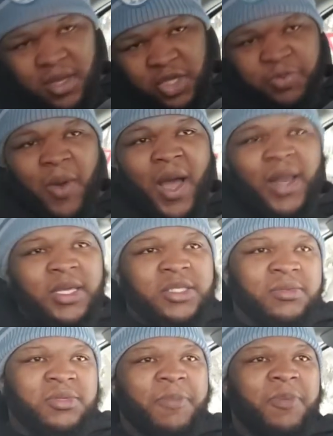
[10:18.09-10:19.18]
there's probably
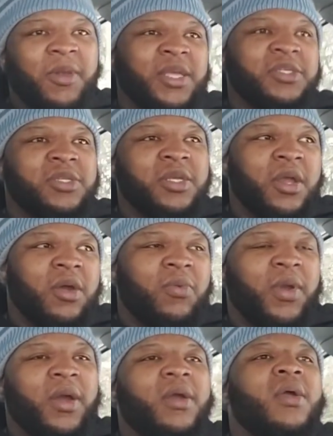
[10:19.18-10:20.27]
some stipulations in there
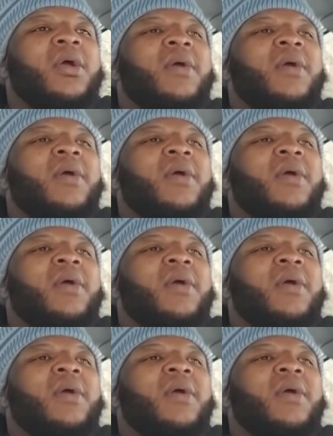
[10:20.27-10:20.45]
where